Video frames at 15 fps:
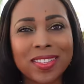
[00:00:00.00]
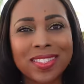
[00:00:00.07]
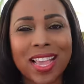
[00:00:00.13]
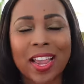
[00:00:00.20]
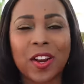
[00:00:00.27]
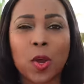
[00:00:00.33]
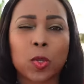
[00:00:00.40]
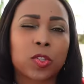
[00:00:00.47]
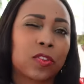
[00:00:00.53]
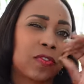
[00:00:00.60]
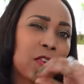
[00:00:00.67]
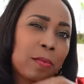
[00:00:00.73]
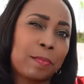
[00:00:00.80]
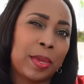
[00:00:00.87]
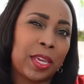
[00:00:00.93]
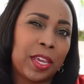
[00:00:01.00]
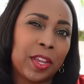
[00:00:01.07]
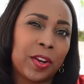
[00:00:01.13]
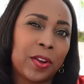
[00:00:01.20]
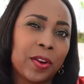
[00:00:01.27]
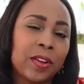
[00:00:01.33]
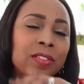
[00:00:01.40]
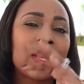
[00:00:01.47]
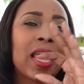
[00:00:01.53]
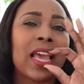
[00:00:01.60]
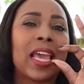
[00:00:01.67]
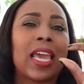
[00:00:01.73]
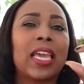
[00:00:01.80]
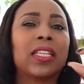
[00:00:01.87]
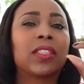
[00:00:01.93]
side hustle for beginners,
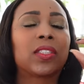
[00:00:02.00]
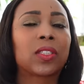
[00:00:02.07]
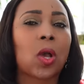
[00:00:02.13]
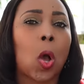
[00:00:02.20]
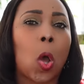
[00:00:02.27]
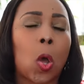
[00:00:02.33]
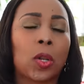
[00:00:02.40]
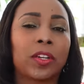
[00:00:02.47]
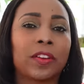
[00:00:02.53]
it's called